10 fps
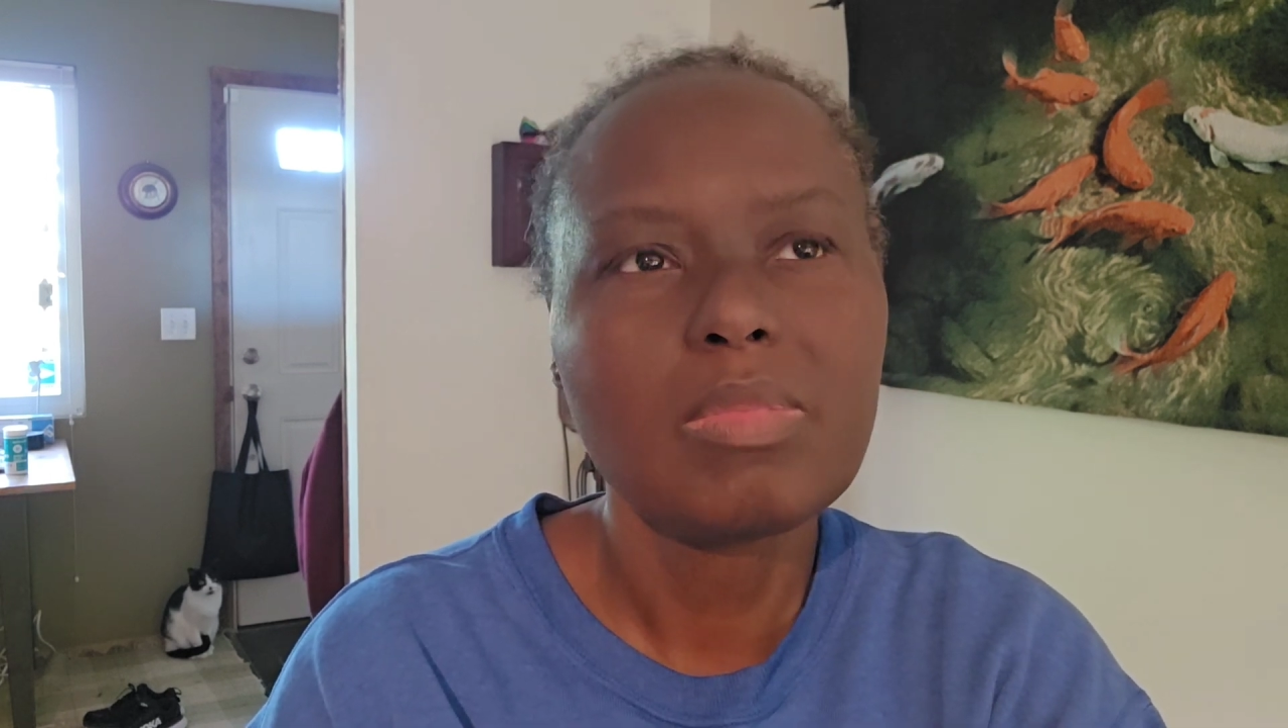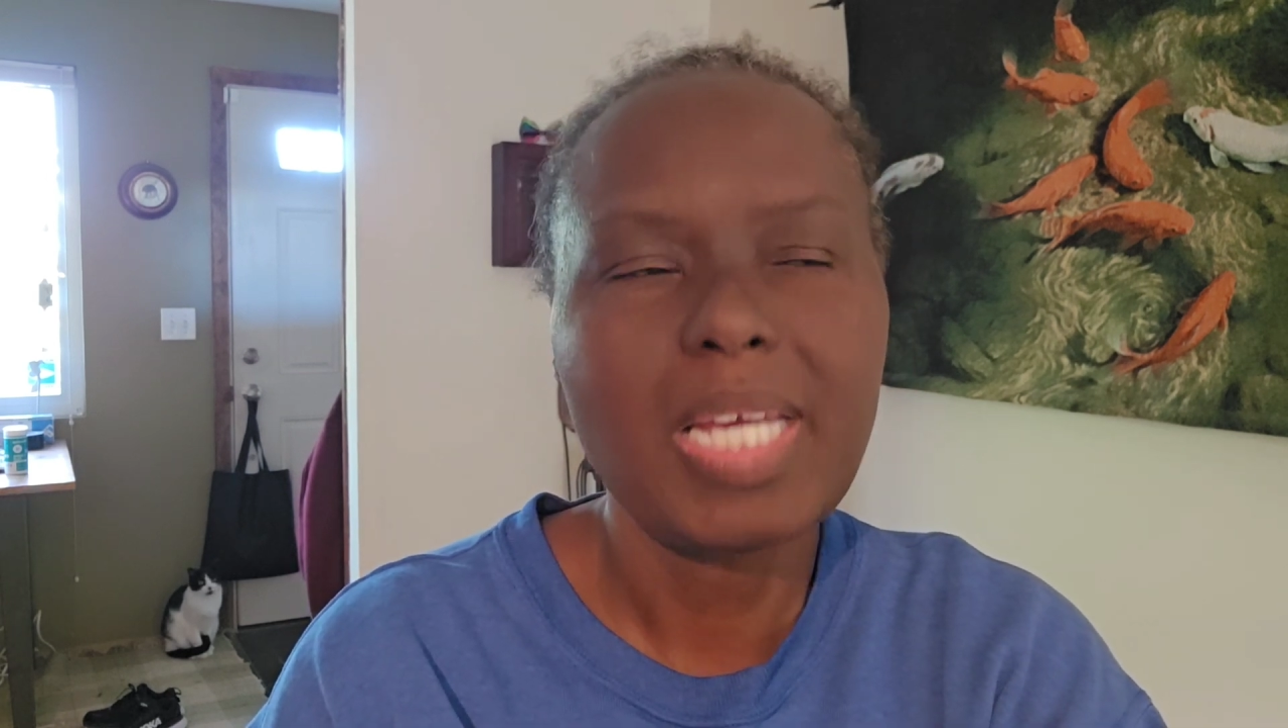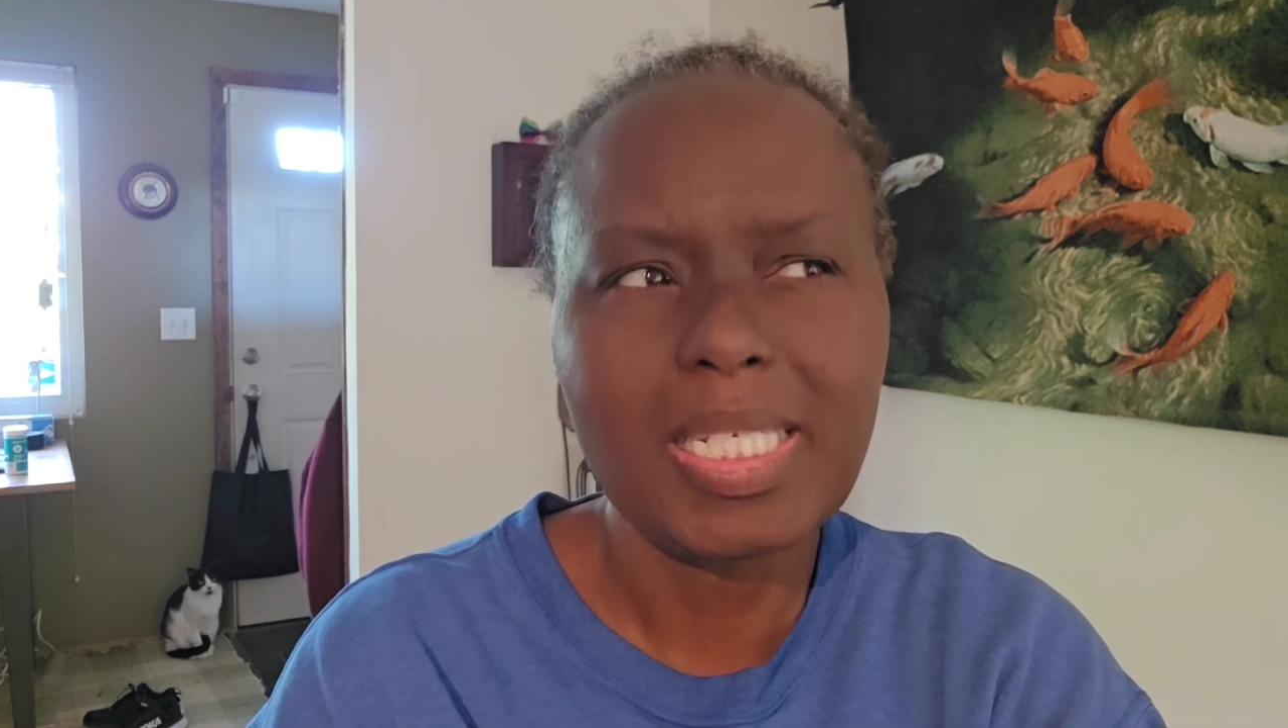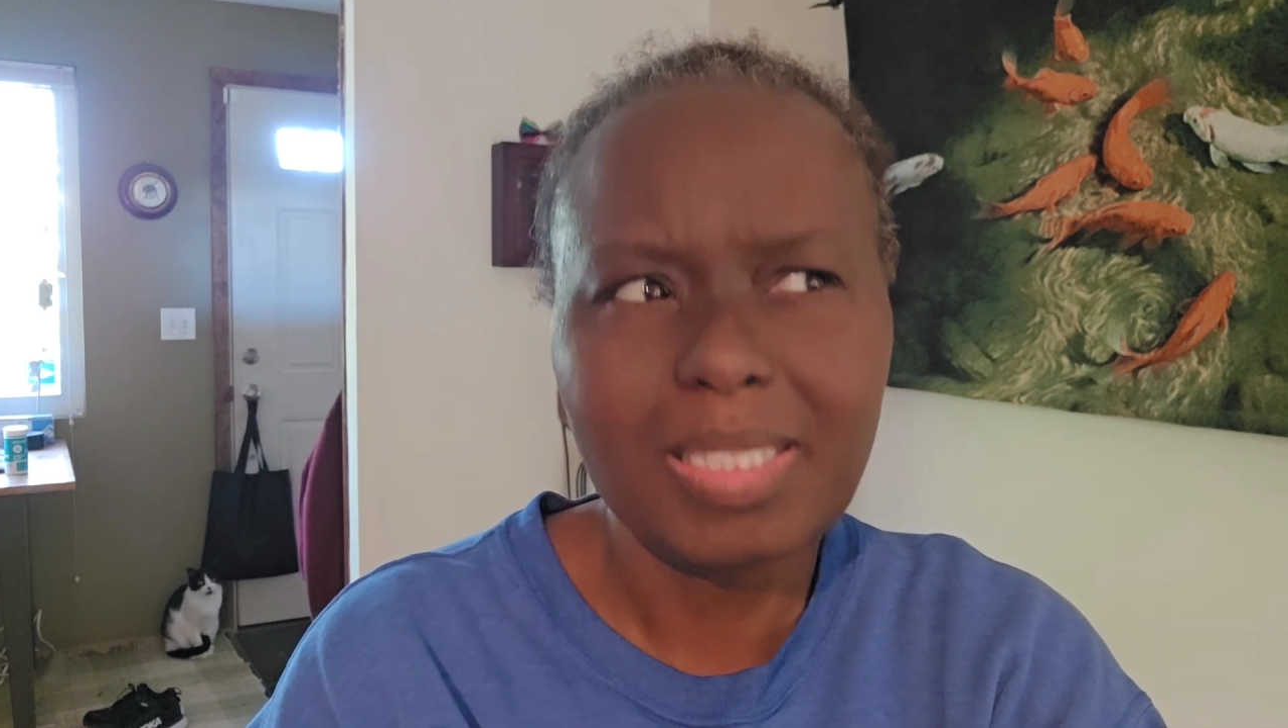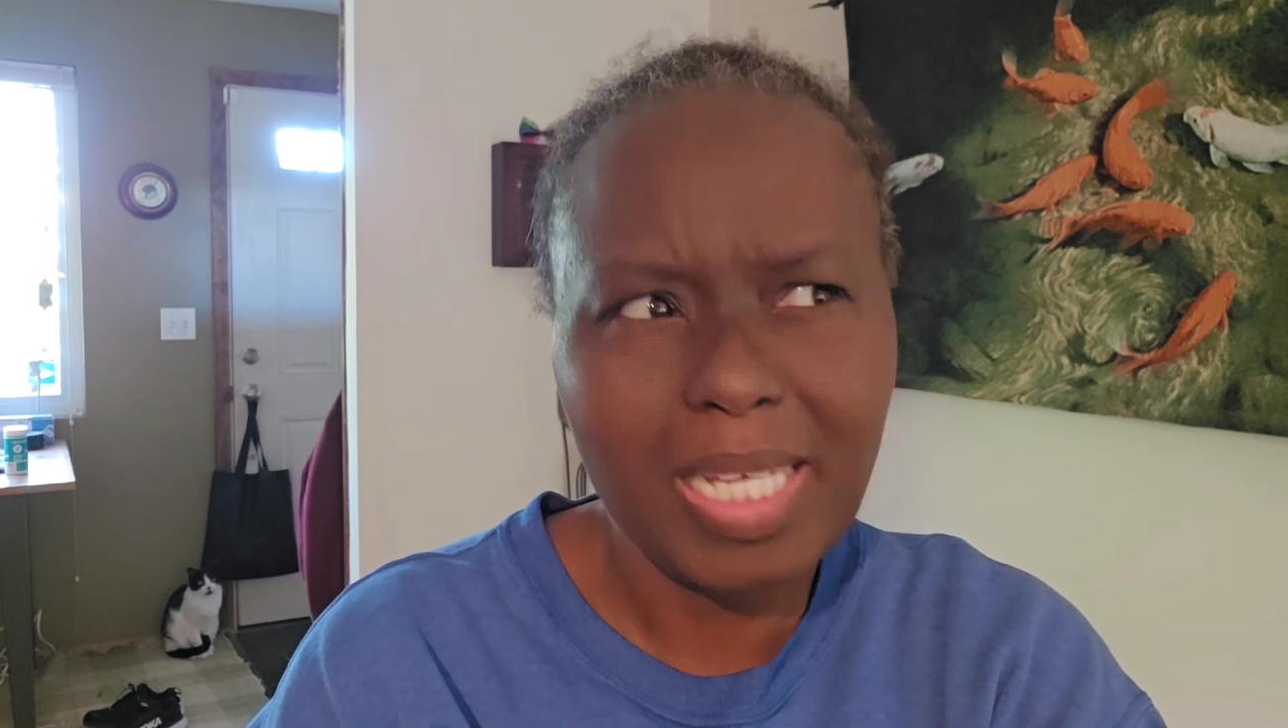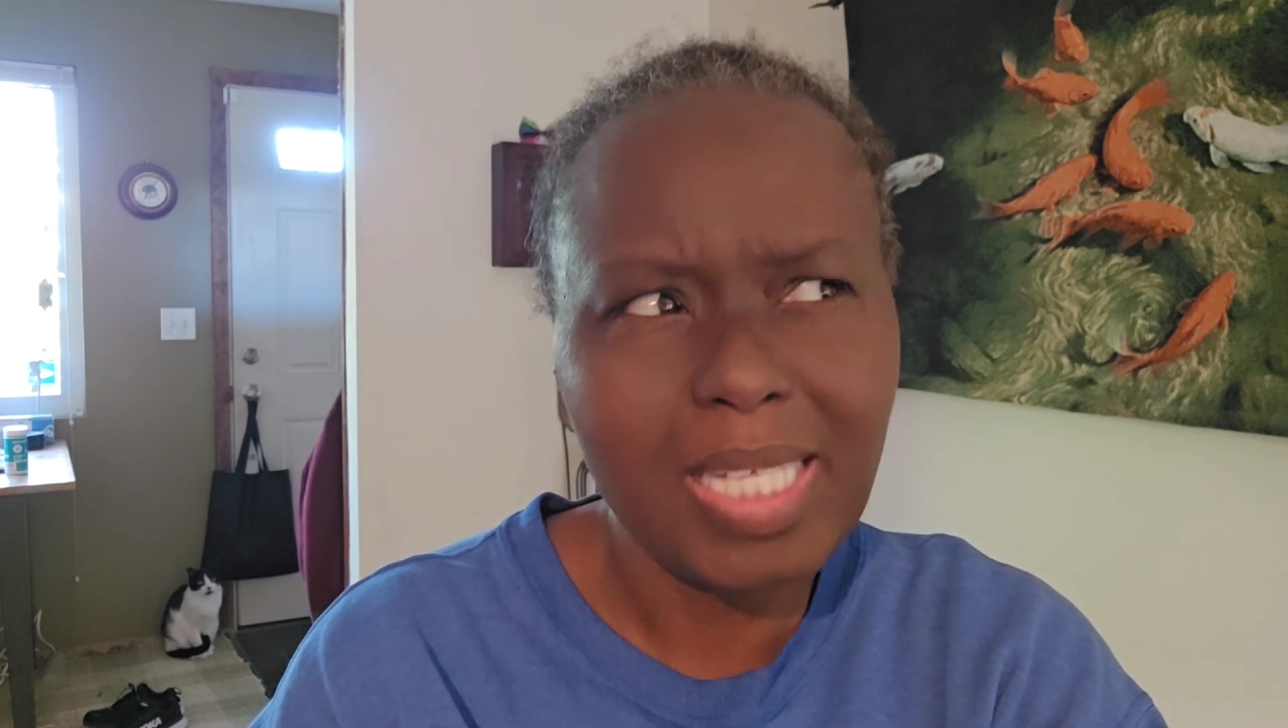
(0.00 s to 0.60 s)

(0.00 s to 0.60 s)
taste